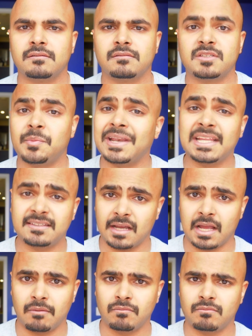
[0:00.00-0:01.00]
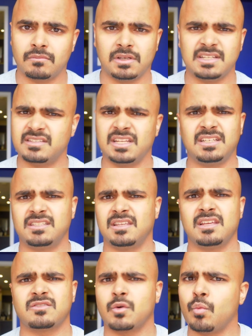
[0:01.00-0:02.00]
spending time listening to
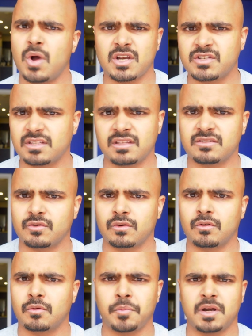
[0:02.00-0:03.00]
this or watching this or